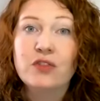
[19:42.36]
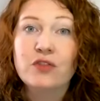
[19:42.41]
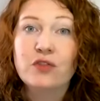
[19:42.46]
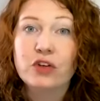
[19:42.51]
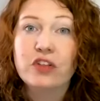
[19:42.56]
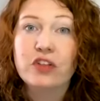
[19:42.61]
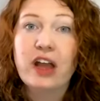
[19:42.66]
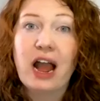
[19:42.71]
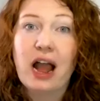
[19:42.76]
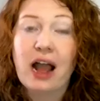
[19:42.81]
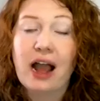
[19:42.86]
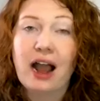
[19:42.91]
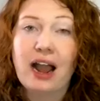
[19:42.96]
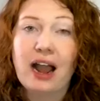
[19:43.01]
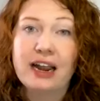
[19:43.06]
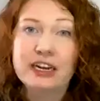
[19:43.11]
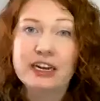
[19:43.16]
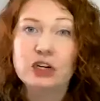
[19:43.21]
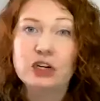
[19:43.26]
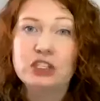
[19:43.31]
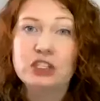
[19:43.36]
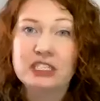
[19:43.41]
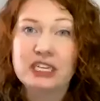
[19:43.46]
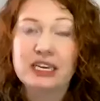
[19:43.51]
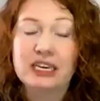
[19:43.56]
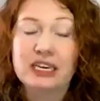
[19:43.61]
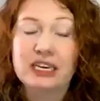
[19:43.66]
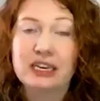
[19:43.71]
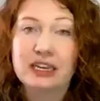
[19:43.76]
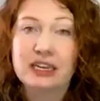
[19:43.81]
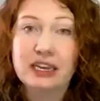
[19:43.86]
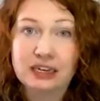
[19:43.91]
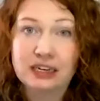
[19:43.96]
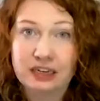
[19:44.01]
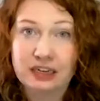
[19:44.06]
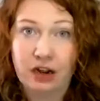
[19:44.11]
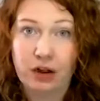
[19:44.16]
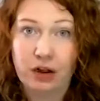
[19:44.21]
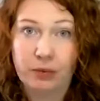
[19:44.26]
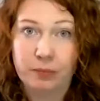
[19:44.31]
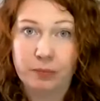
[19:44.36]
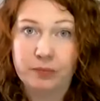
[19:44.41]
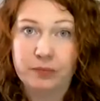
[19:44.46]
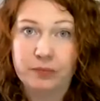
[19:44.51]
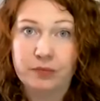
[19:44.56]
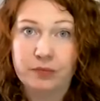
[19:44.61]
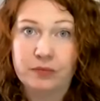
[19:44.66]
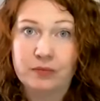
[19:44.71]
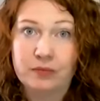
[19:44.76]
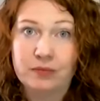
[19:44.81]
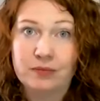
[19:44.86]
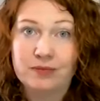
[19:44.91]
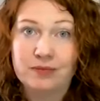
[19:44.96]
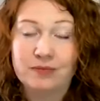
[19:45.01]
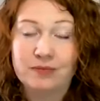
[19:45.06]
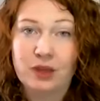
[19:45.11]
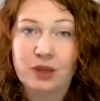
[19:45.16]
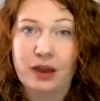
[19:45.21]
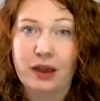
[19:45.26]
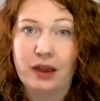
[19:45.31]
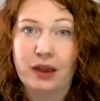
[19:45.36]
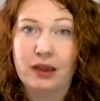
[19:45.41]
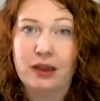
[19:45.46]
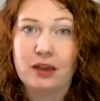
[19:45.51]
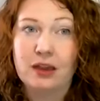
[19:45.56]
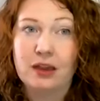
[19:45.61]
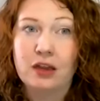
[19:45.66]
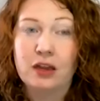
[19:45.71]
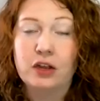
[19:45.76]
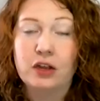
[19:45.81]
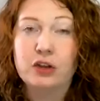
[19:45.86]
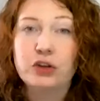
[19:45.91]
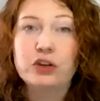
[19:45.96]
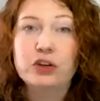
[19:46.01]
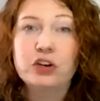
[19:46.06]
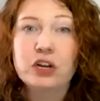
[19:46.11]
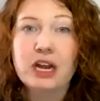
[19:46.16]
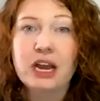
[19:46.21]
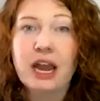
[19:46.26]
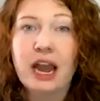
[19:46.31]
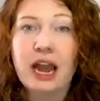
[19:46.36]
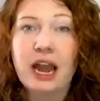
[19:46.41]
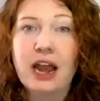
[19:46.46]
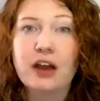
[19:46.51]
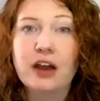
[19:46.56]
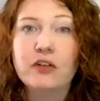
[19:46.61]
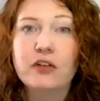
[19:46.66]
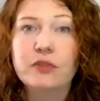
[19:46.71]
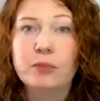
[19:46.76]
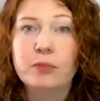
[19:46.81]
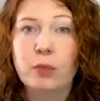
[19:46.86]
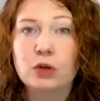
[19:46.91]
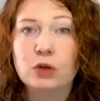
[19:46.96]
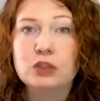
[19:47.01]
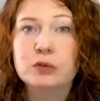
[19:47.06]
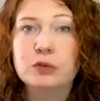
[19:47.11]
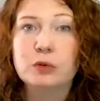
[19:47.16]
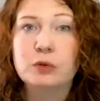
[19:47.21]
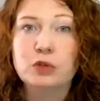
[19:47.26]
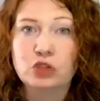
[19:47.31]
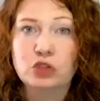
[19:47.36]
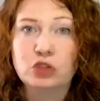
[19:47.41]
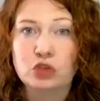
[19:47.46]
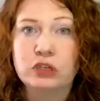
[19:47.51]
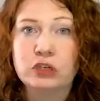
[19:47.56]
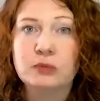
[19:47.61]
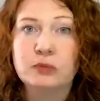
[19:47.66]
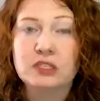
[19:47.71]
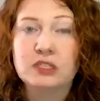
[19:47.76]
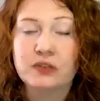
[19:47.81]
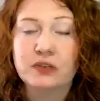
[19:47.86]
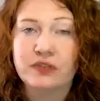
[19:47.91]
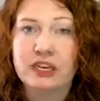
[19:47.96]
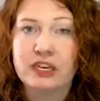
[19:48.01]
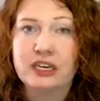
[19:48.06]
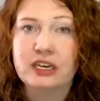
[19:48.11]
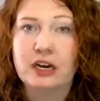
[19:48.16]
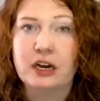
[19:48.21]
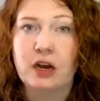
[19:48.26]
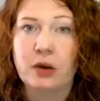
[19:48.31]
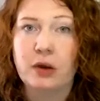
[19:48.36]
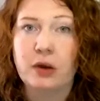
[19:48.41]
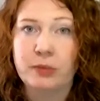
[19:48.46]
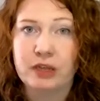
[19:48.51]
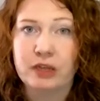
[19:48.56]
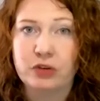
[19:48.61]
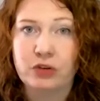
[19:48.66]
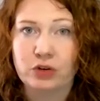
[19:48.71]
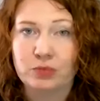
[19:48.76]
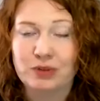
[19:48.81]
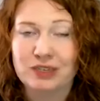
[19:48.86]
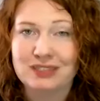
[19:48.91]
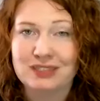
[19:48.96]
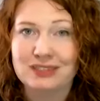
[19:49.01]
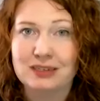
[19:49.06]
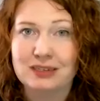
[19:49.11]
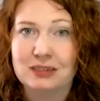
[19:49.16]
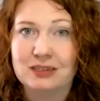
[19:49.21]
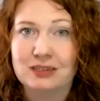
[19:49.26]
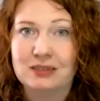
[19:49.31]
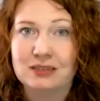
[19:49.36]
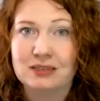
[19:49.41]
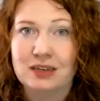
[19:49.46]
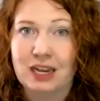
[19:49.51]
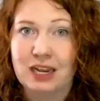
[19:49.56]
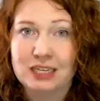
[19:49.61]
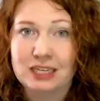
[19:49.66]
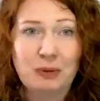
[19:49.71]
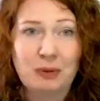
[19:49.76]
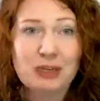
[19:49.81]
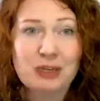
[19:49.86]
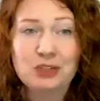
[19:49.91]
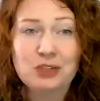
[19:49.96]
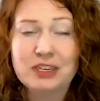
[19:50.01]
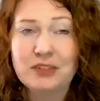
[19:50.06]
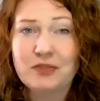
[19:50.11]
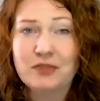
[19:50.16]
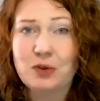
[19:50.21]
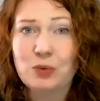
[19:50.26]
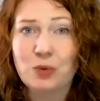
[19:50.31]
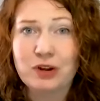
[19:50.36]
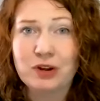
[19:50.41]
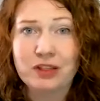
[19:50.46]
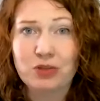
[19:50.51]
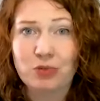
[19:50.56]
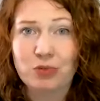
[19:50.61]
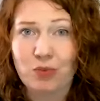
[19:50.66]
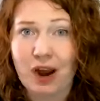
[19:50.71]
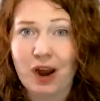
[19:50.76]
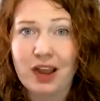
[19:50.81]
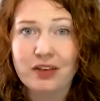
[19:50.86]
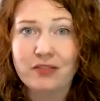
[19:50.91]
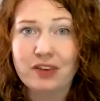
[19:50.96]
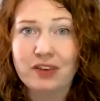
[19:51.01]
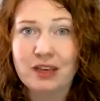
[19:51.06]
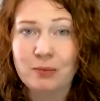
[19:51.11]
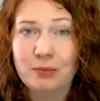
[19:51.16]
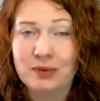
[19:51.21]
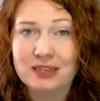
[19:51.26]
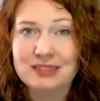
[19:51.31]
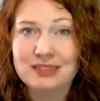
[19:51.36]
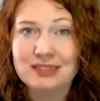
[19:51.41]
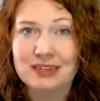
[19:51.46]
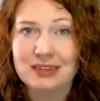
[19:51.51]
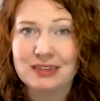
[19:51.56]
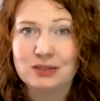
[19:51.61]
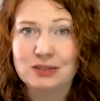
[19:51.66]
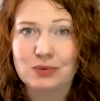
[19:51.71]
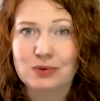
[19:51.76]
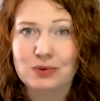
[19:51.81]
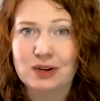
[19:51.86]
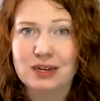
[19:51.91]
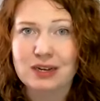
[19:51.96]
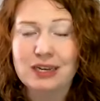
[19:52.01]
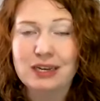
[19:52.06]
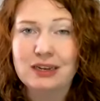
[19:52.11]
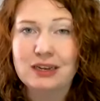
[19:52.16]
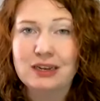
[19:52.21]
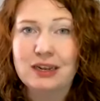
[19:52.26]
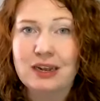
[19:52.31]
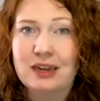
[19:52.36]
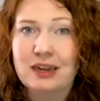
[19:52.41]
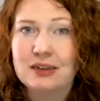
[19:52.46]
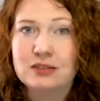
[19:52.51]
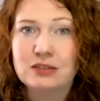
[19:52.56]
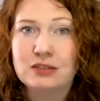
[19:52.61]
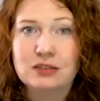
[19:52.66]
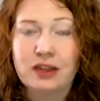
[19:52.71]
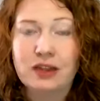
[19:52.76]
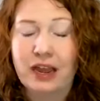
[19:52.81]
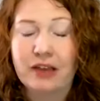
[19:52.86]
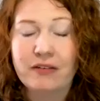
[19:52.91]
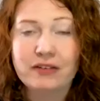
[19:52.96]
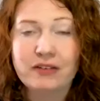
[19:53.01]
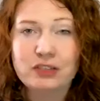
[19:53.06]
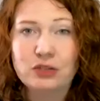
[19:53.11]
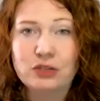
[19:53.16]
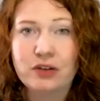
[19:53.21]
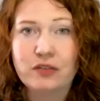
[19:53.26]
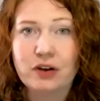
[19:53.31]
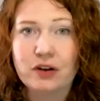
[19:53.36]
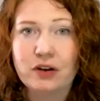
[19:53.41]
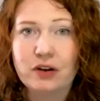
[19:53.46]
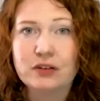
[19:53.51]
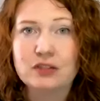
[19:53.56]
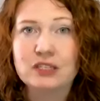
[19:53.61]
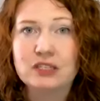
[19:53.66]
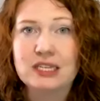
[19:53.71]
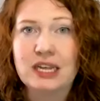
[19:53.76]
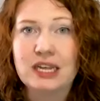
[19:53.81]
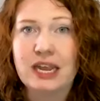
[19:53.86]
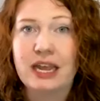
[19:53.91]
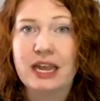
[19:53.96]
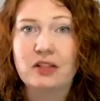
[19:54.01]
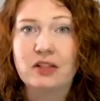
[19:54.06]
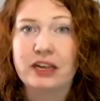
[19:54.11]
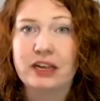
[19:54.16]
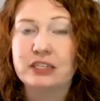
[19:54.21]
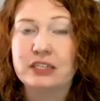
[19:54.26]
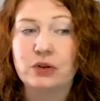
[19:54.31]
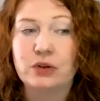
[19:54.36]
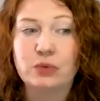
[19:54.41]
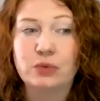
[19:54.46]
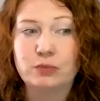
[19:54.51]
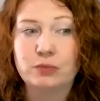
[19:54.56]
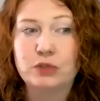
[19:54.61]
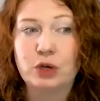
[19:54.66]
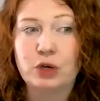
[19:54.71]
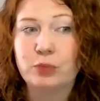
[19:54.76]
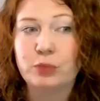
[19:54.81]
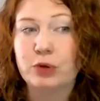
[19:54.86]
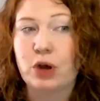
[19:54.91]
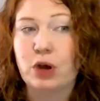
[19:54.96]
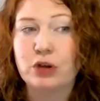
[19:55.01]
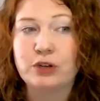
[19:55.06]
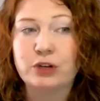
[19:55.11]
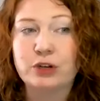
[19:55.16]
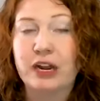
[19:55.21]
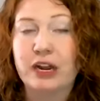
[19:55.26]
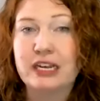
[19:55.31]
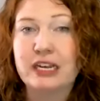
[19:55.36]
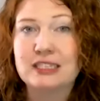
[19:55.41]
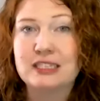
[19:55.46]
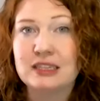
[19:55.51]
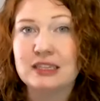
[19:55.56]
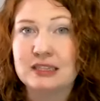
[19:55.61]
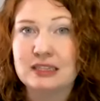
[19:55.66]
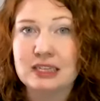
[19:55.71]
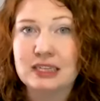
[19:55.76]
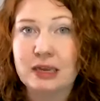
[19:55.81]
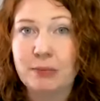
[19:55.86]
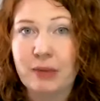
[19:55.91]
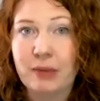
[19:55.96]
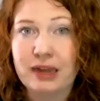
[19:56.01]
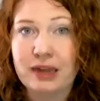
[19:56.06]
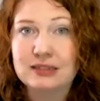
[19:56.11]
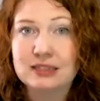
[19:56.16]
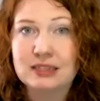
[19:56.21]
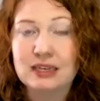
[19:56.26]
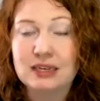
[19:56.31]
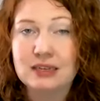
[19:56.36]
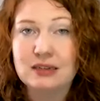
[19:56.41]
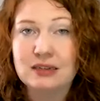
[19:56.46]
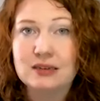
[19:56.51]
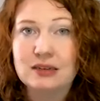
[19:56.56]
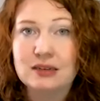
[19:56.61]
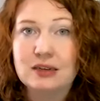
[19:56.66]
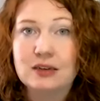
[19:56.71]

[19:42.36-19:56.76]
for that higher ticket income. Okay. You're going to have multiple streams of income in your business, especially if you want a thriving business, right? Haven't you ever heard the saying, like, don't put all your eggs in the same basket?